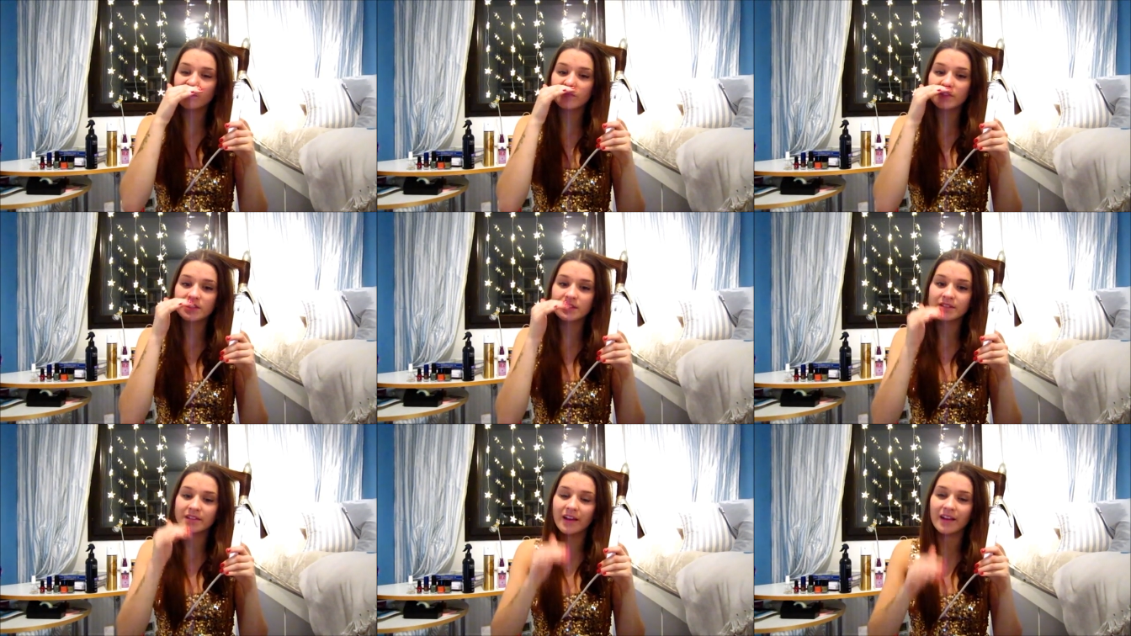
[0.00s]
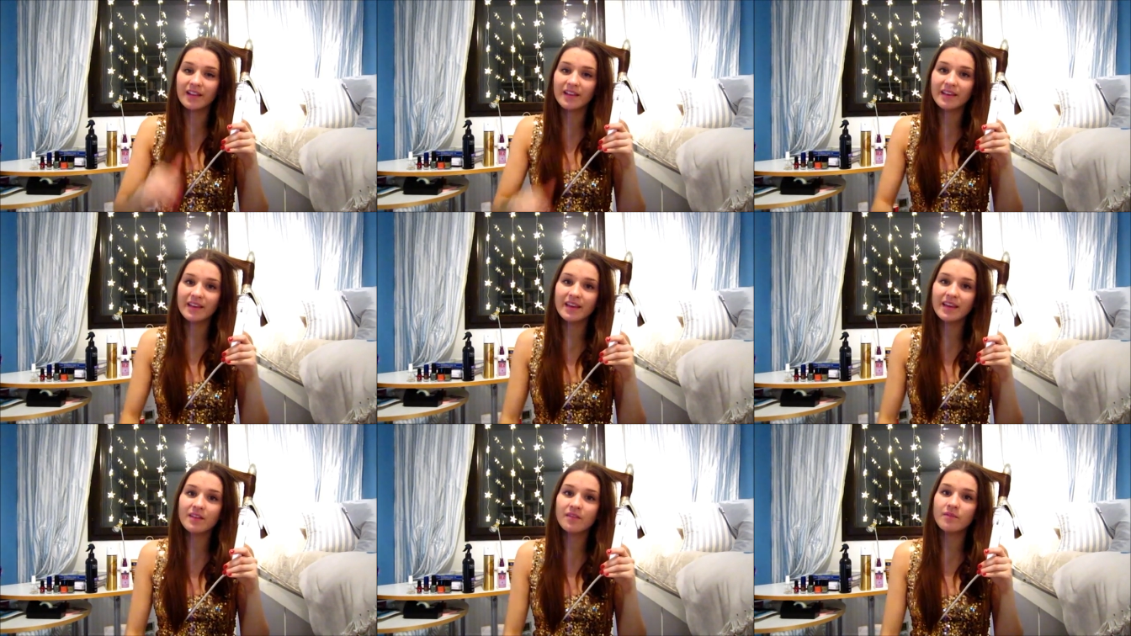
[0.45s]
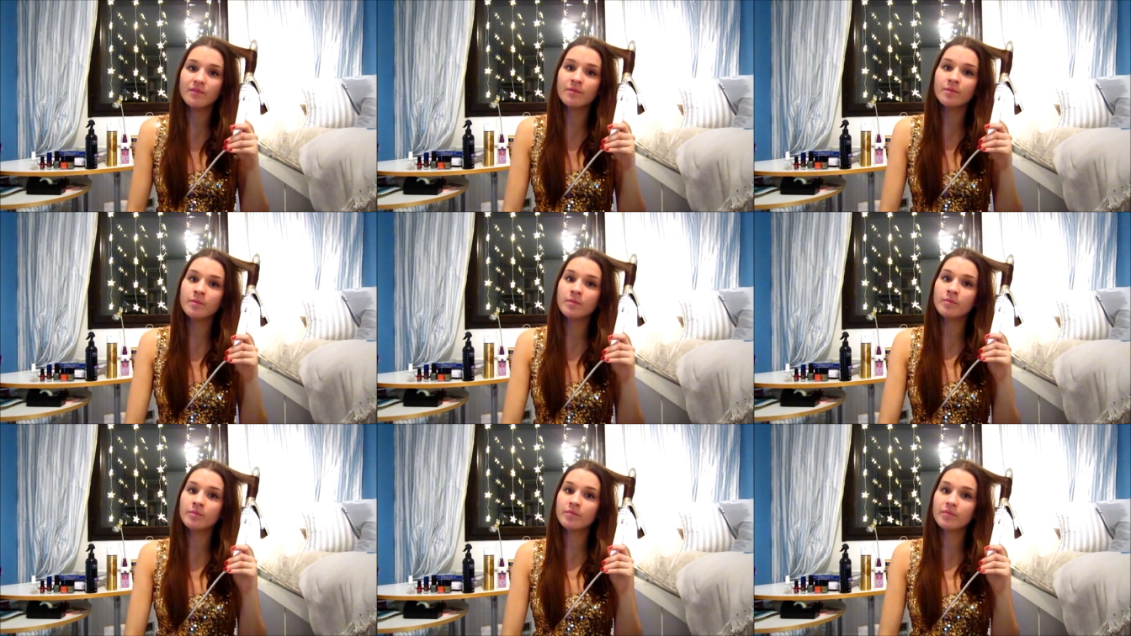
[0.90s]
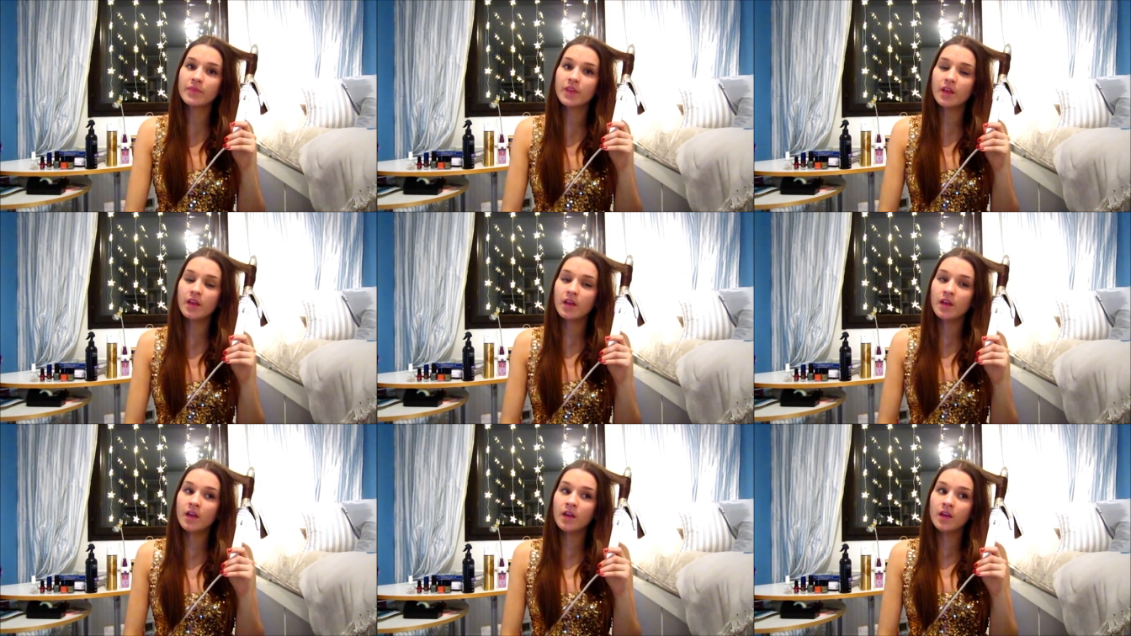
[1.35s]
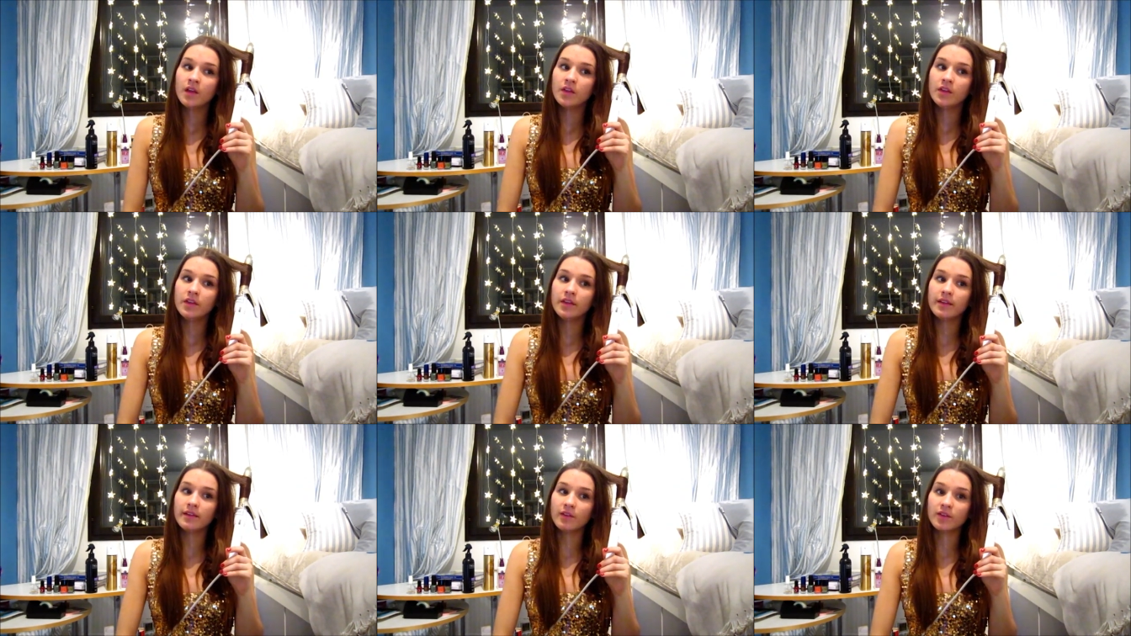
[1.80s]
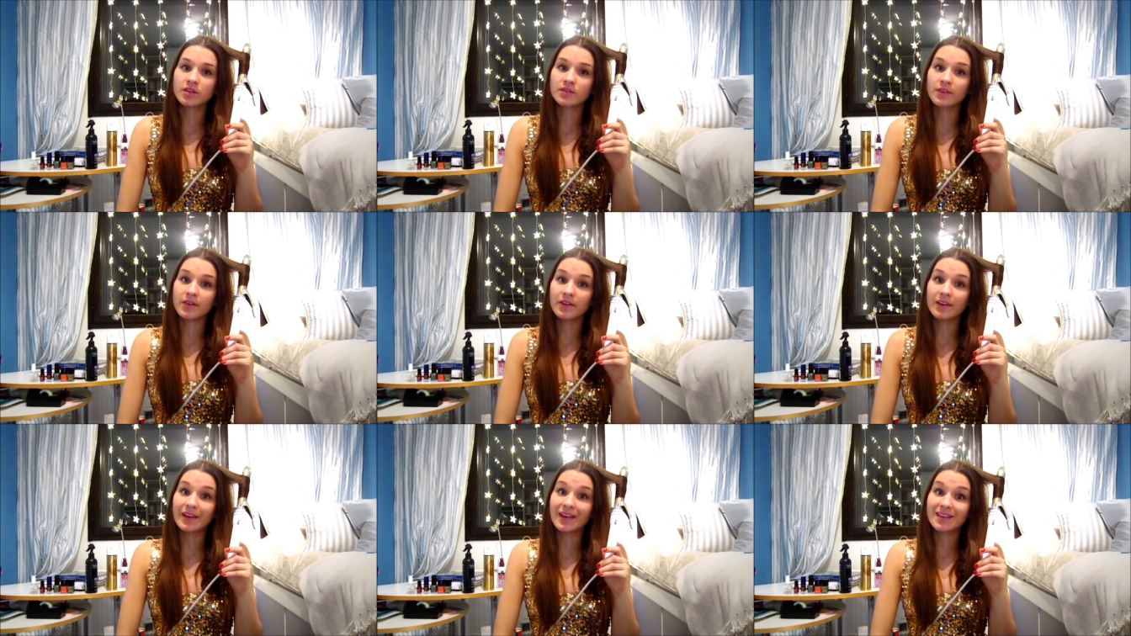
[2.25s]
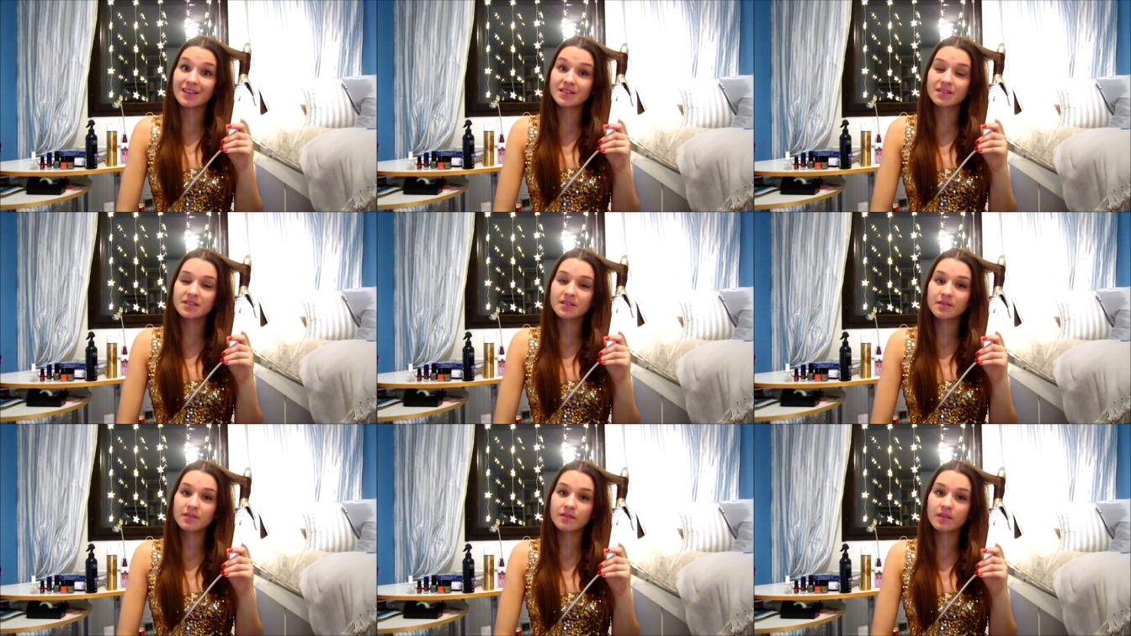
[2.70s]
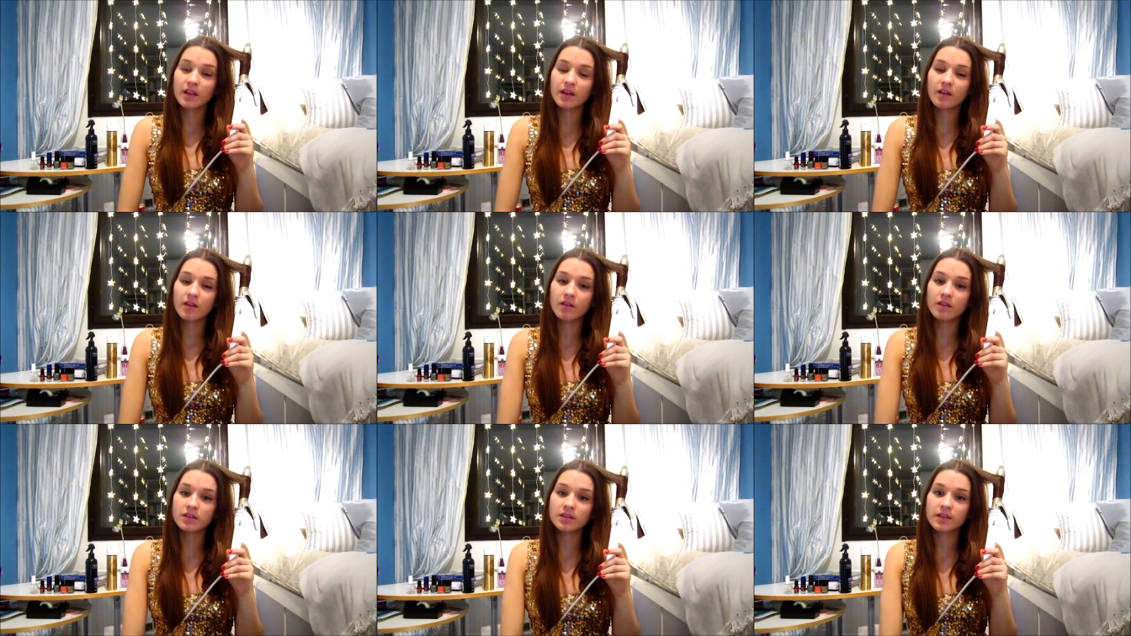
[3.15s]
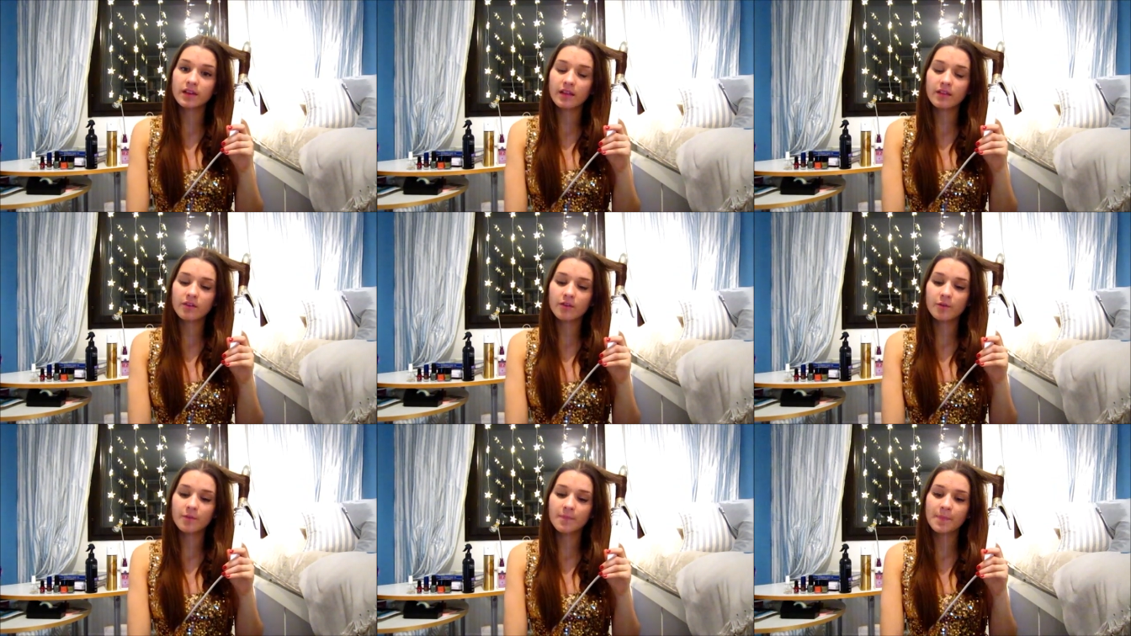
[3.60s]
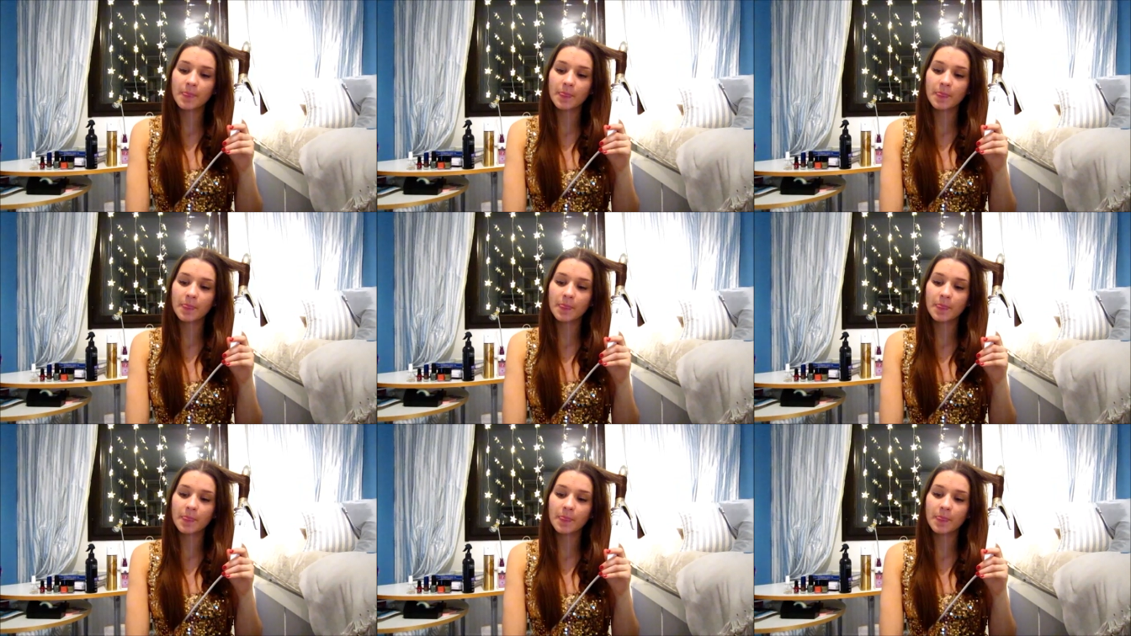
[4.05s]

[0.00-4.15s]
styling it, it looks very nice, like all together.